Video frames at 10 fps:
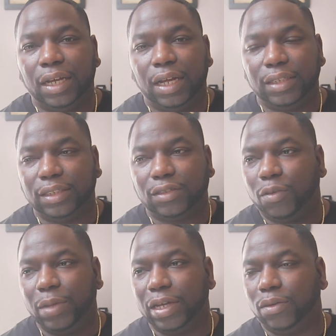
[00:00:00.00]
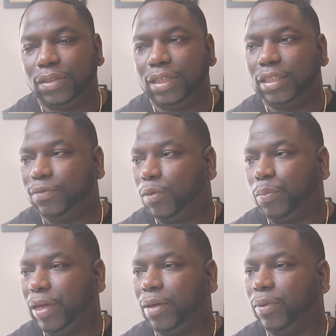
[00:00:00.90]
It just don't make no sense for
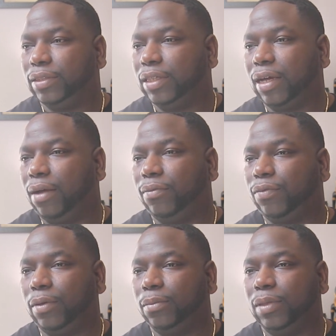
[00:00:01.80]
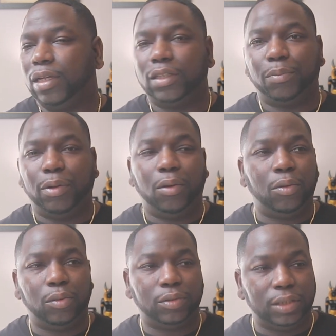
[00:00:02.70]
penguins to come from the
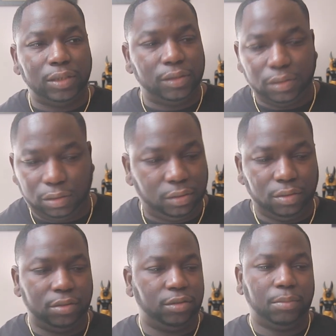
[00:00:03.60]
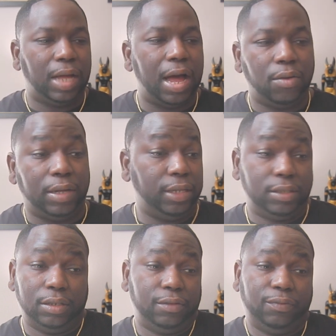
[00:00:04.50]
poles and somehow get
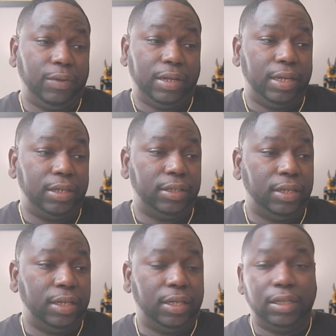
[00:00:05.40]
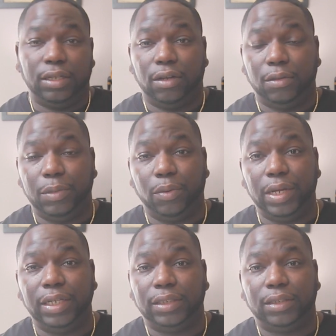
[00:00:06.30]
to freaking, the Middle
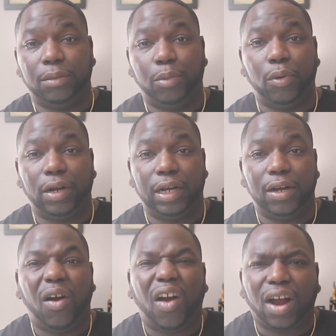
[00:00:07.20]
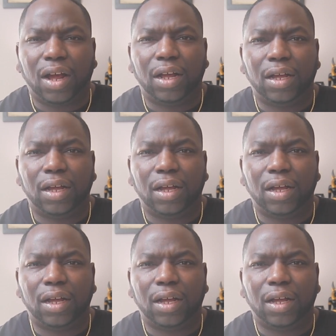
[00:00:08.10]
East to board an ark